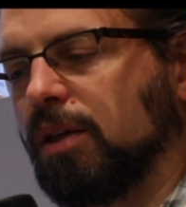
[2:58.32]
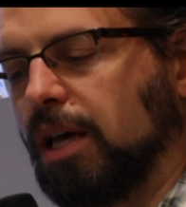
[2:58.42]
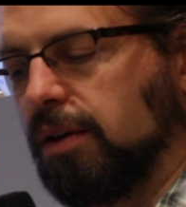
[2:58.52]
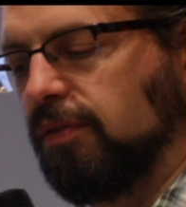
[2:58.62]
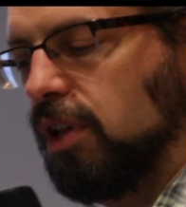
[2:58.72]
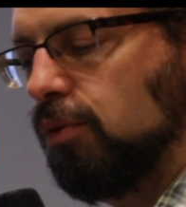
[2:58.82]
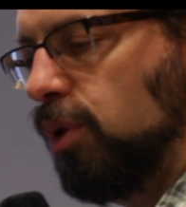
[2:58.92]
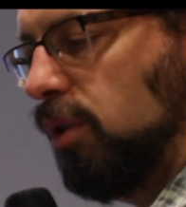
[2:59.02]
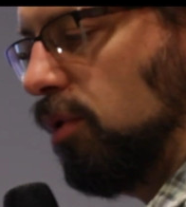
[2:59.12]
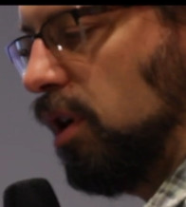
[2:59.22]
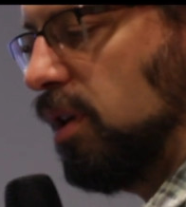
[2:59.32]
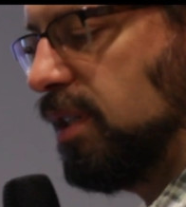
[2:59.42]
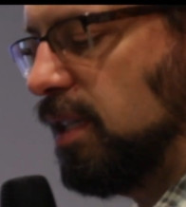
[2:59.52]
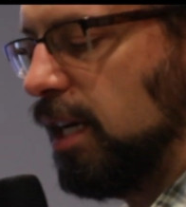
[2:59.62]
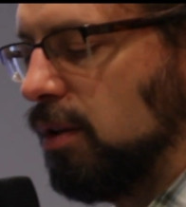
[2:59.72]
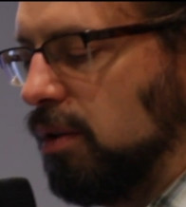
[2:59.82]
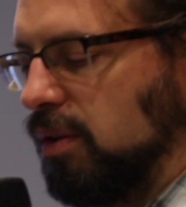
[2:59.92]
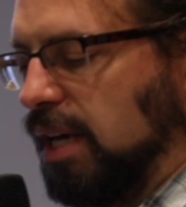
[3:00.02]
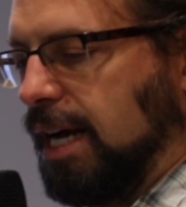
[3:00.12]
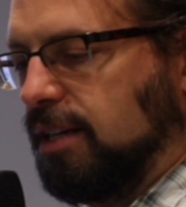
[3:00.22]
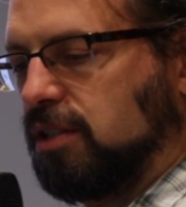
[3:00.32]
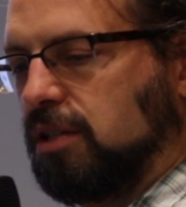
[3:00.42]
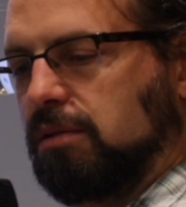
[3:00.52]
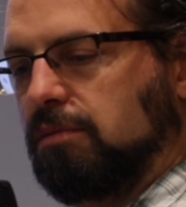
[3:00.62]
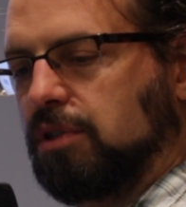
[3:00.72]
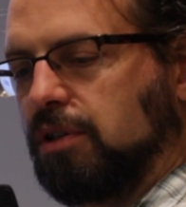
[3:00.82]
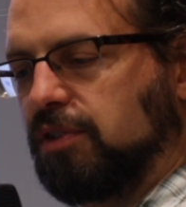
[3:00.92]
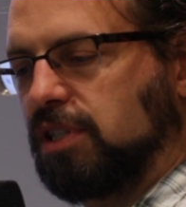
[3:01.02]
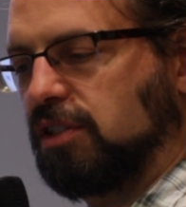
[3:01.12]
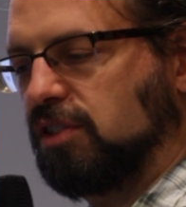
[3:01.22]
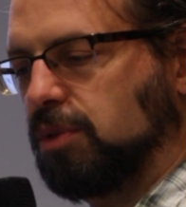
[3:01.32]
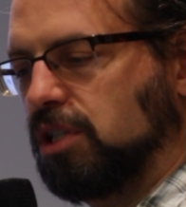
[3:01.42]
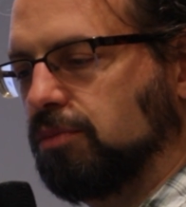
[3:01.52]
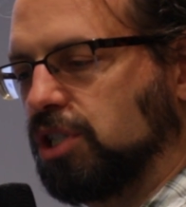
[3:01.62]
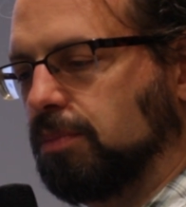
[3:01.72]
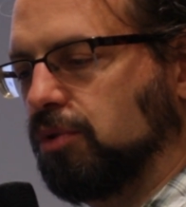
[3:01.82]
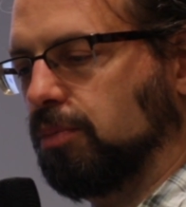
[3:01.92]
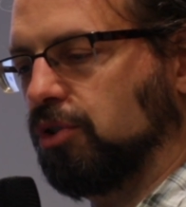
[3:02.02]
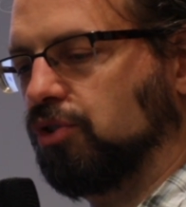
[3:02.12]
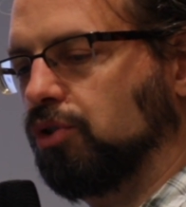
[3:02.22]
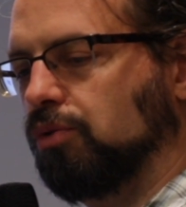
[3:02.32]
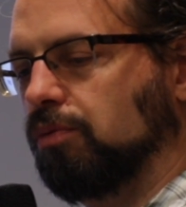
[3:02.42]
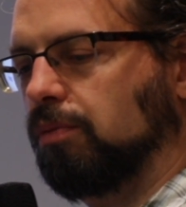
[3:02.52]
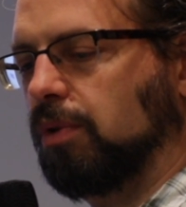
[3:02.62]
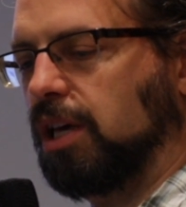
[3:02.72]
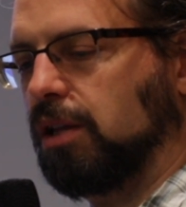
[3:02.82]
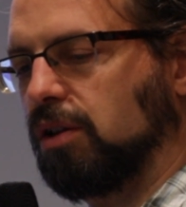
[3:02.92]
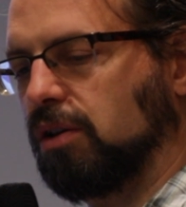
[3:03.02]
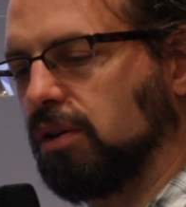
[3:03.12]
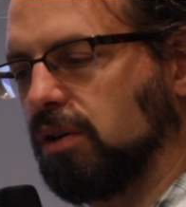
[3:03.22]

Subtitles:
And then we ran a second task. So this is mediumship number two. And